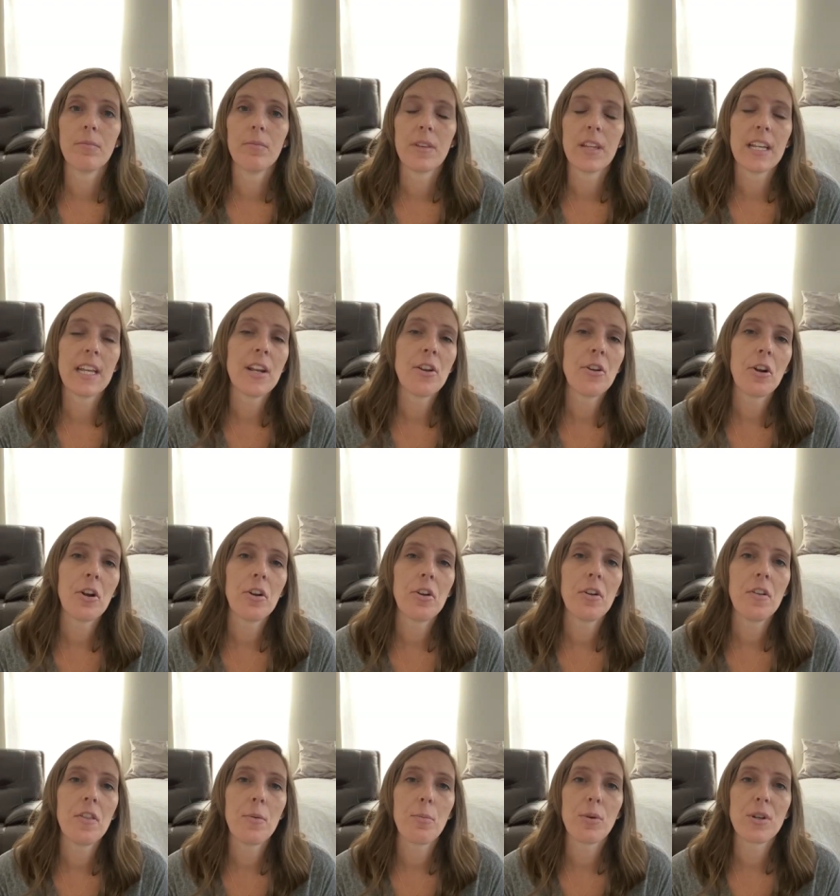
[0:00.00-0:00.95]
The kindergartner
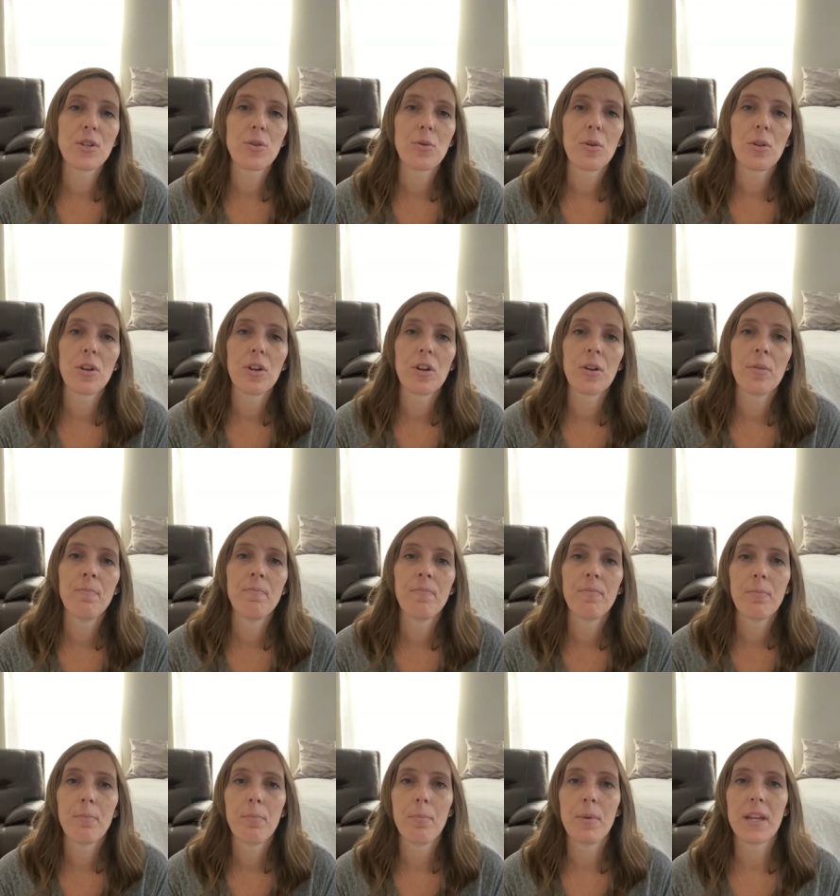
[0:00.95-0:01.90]
and the preschooler,
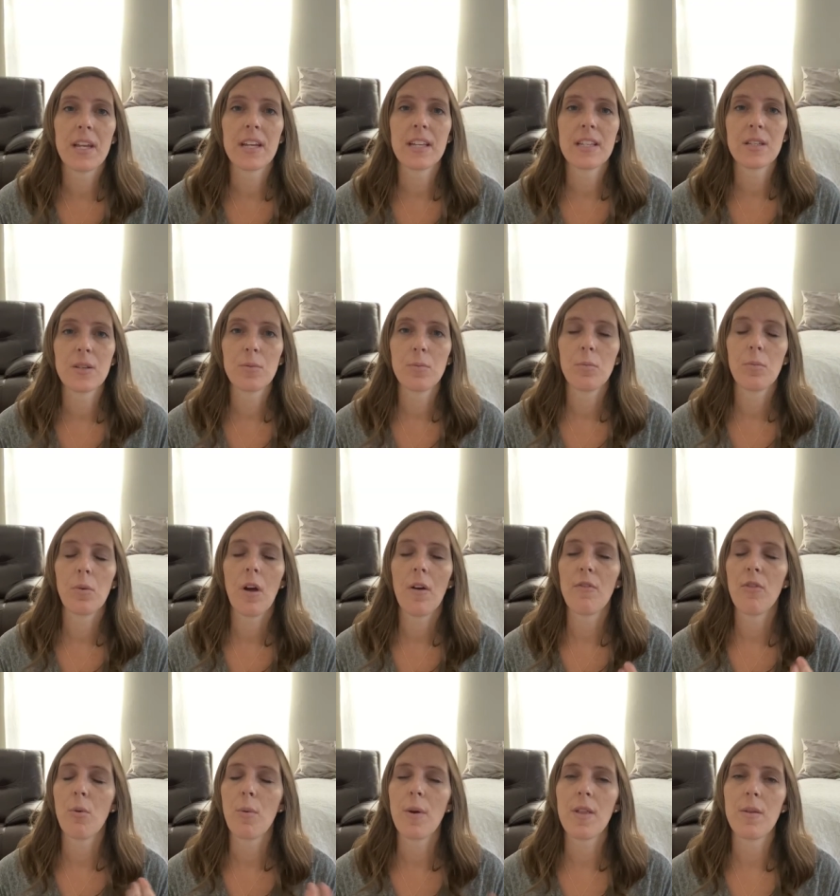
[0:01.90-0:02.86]
because of
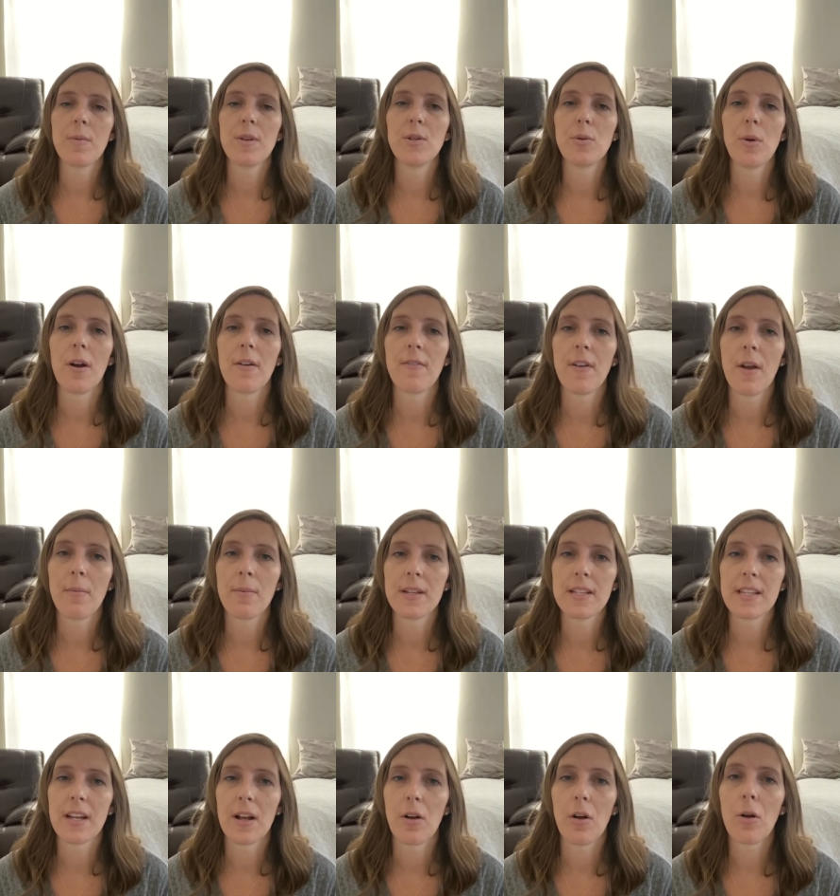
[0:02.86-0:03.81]
the way that we do our family
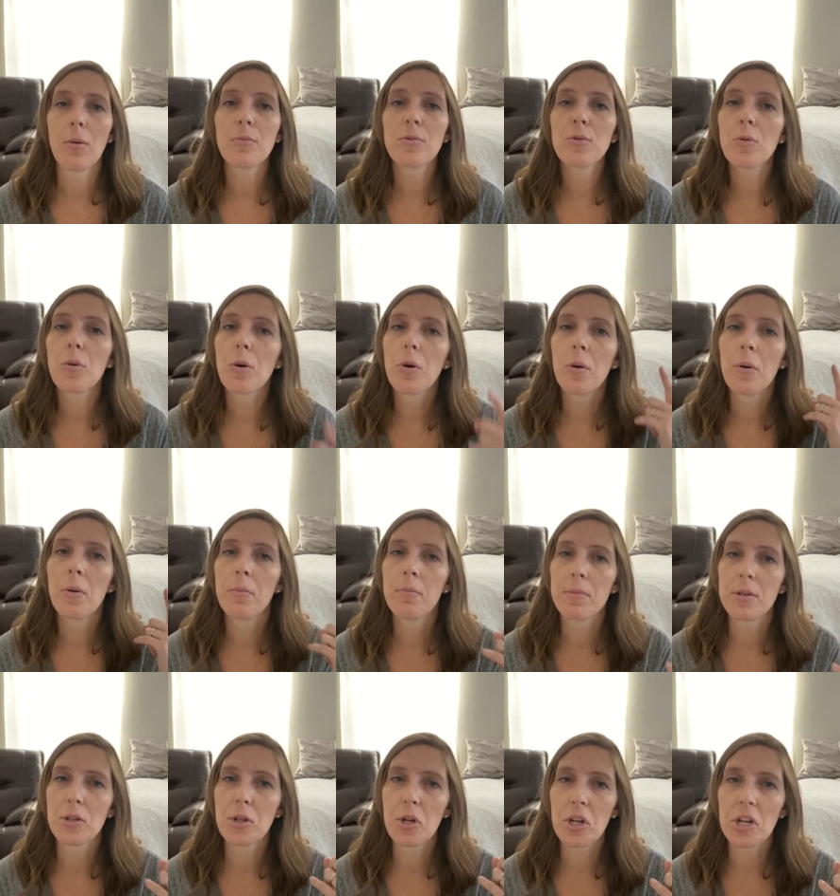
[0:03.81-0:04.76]
style homeschool,
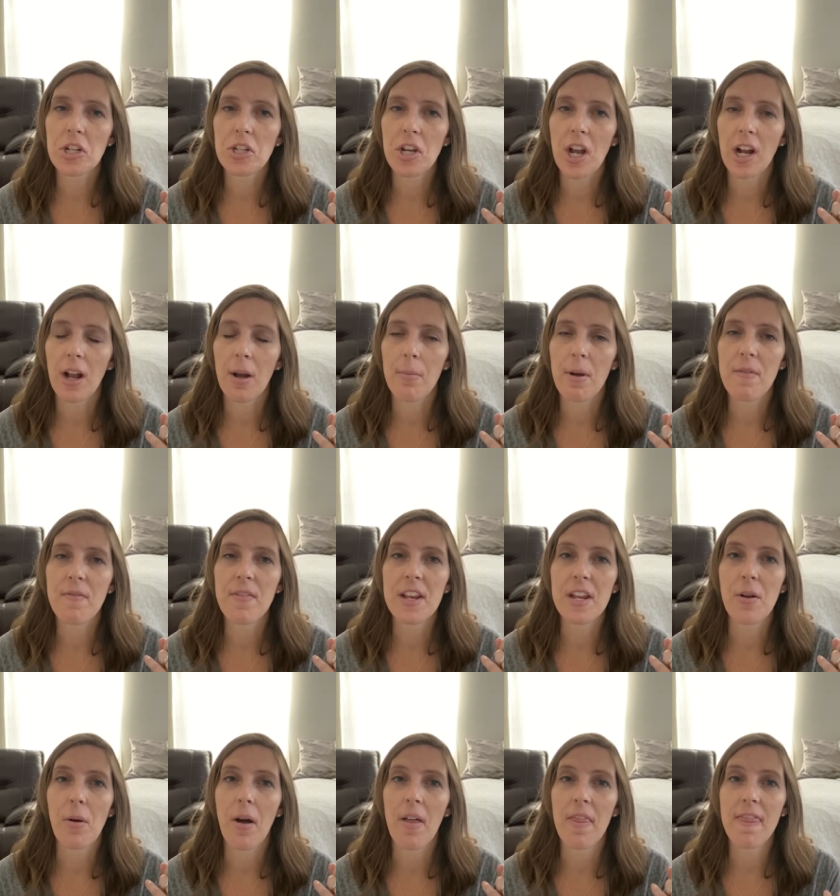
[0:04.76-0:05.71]
be sure to check out my
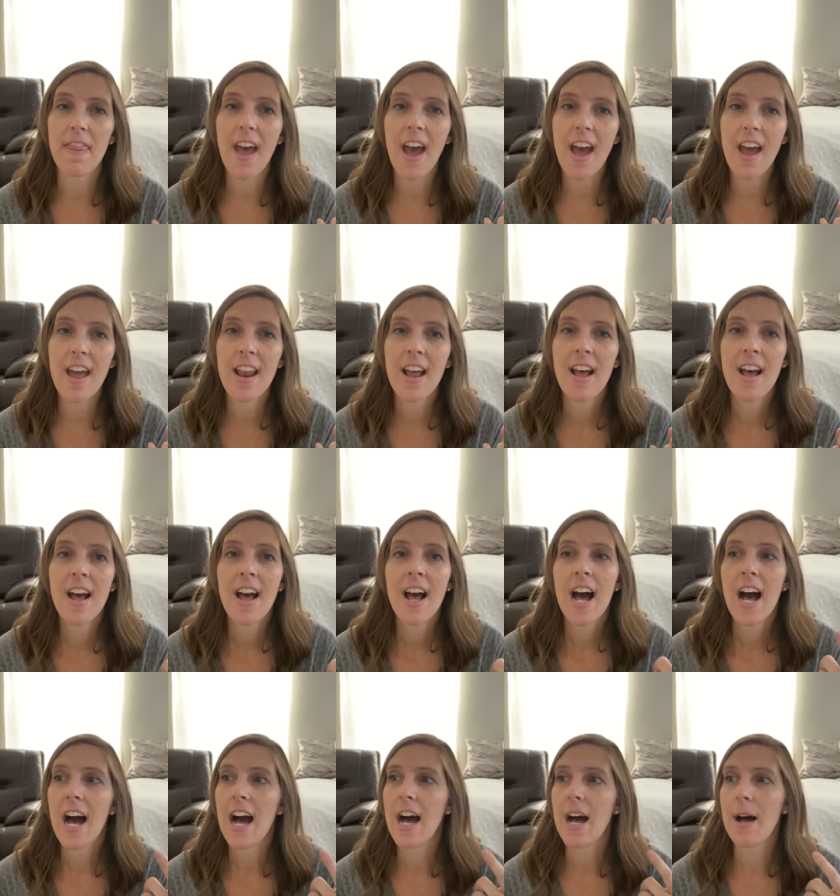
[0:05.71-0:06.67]
video on that.
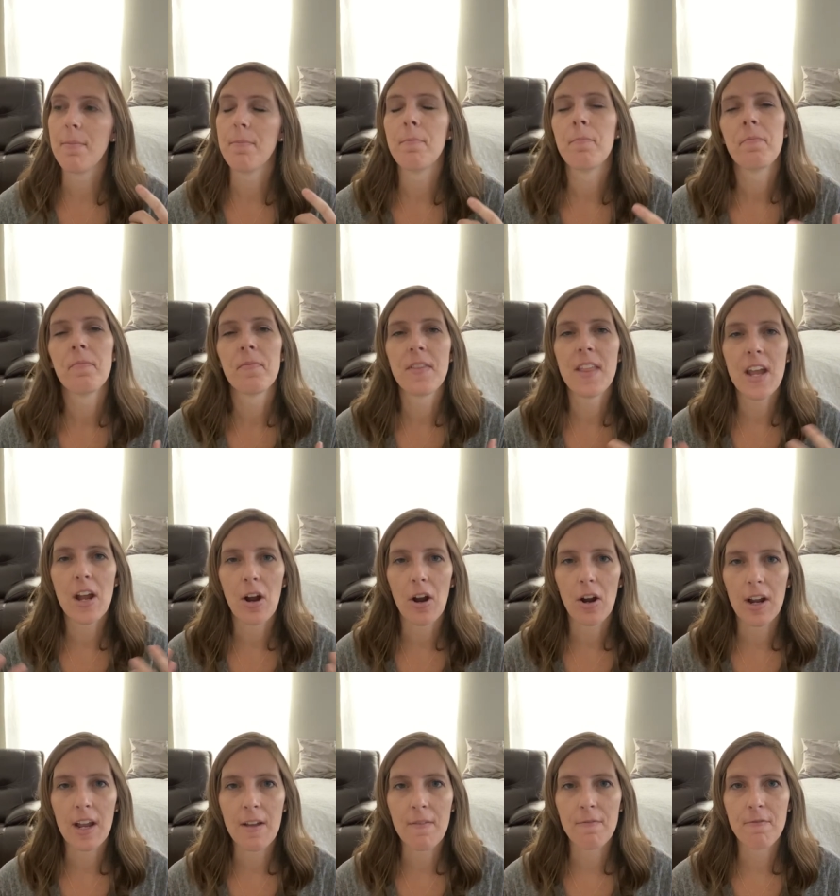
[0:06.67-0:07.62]
They are
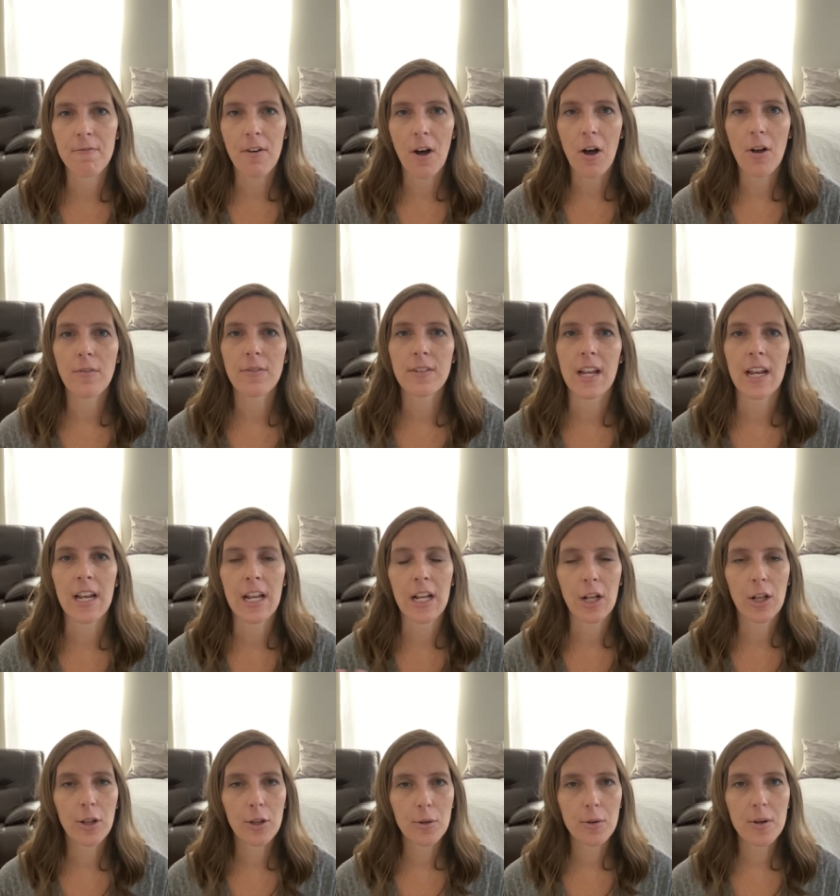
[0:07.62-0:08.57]
involved and
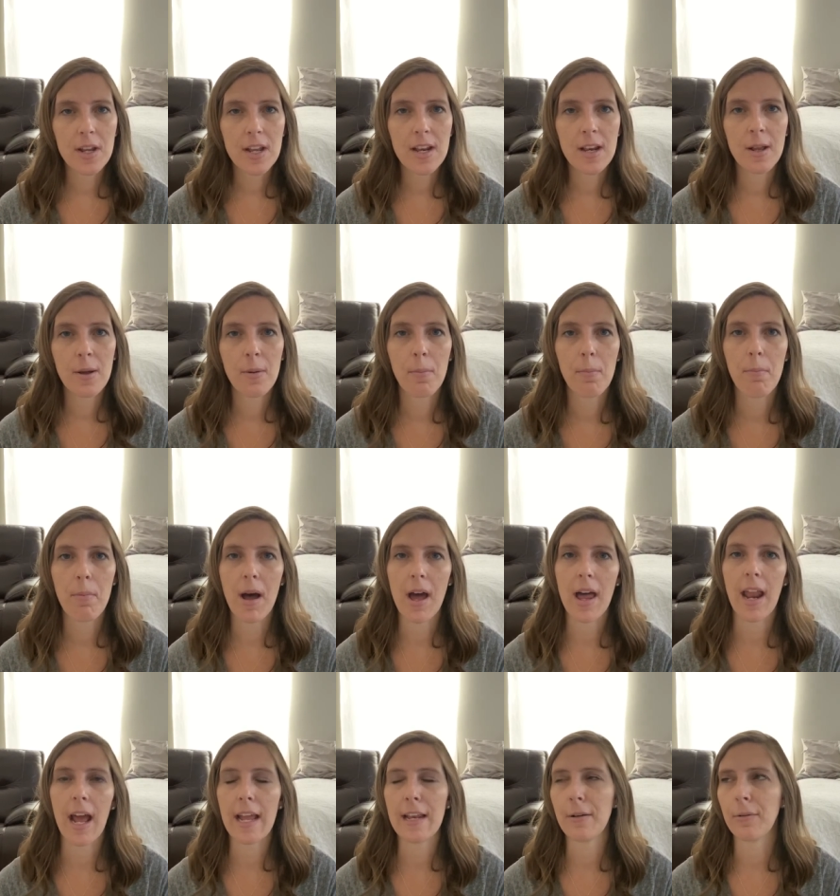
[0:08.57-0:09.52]
included,
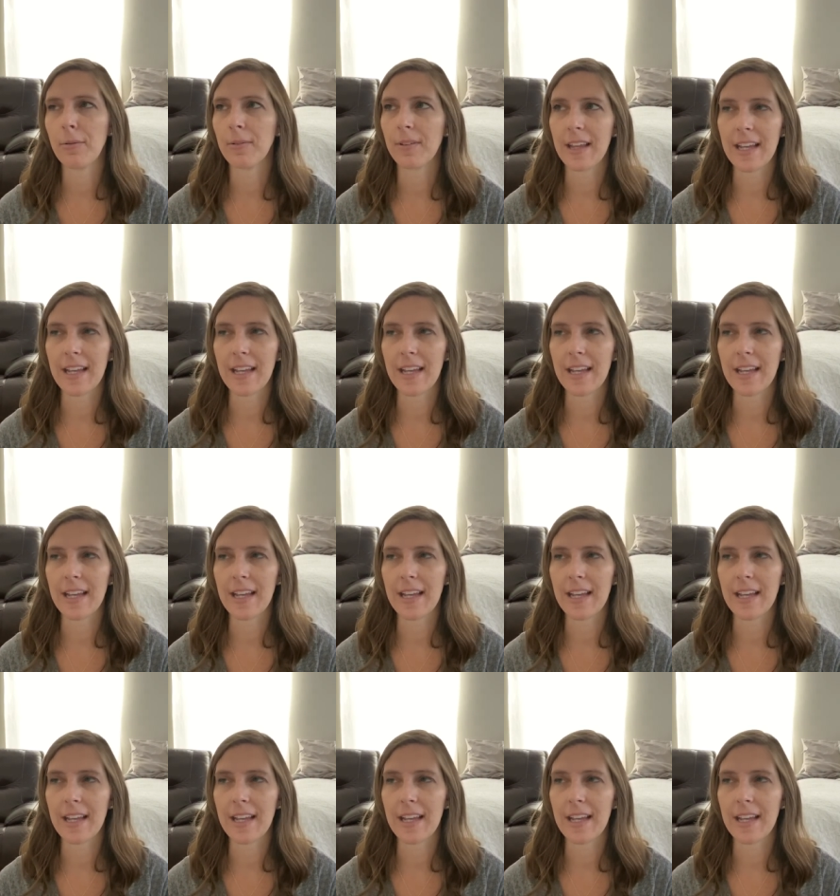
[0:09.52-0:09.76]
but I don't